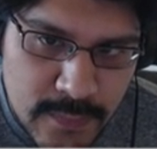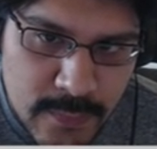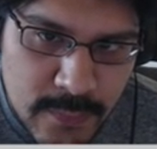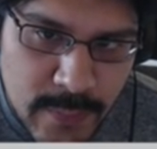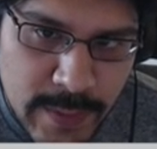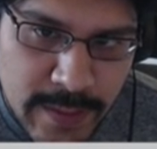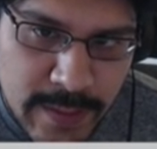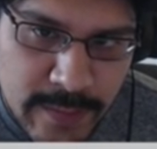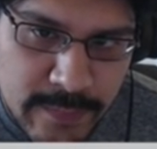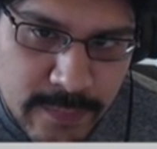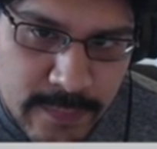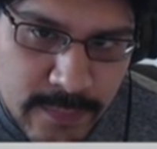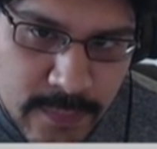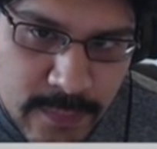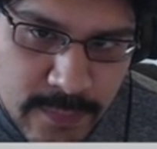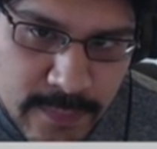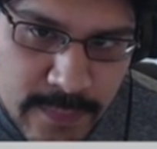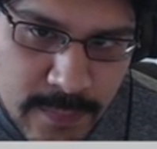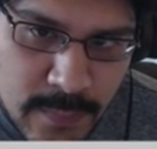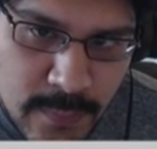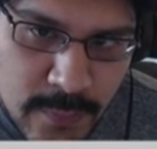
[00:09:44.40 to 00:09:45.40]
squares and
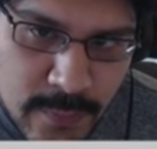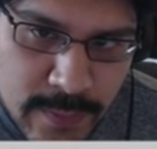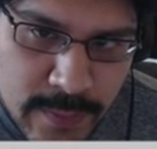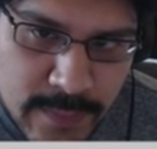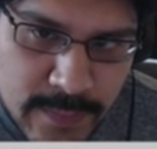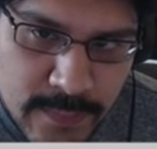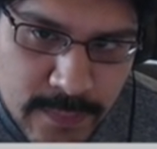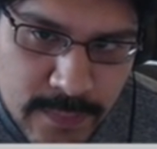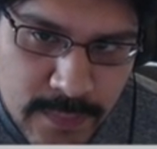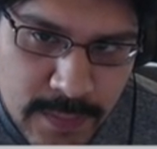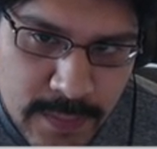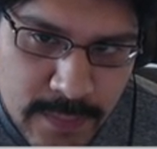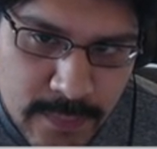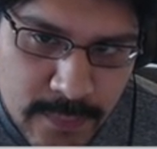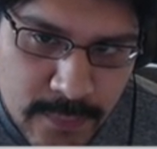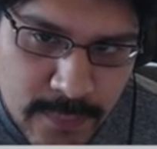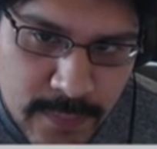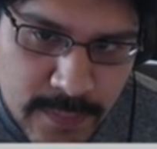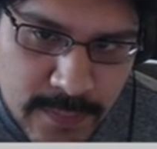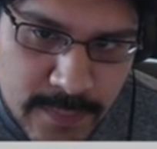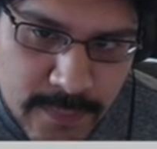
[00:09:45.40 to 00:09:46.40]
turns it more into these
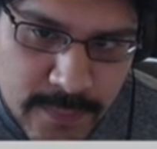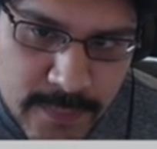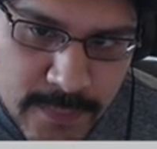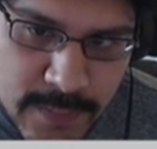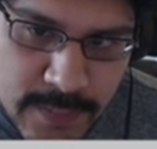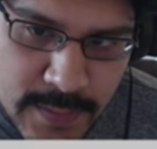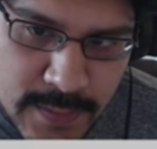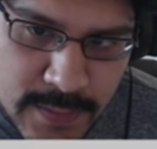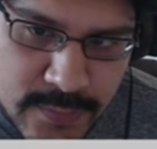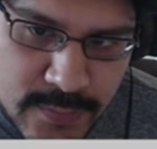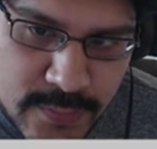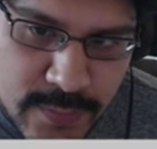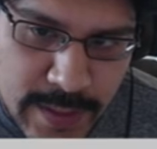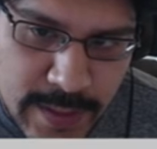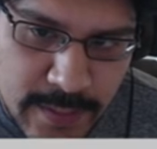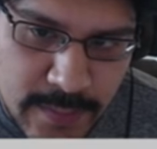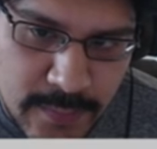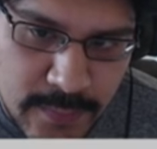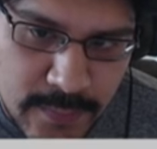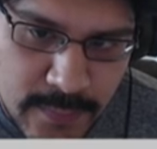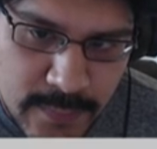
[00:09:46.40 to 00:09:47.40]
sort of
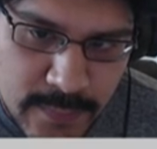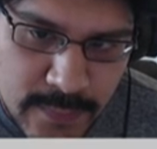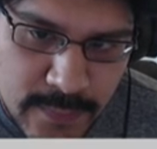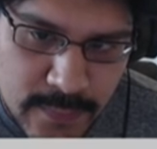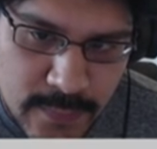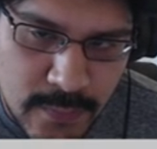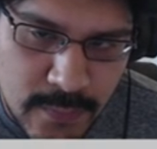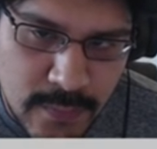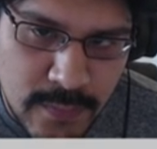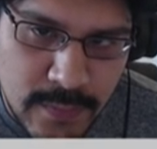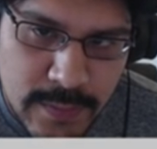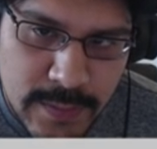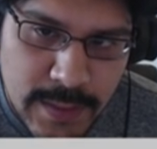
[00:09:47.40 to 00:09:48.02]
triangles, which is cool.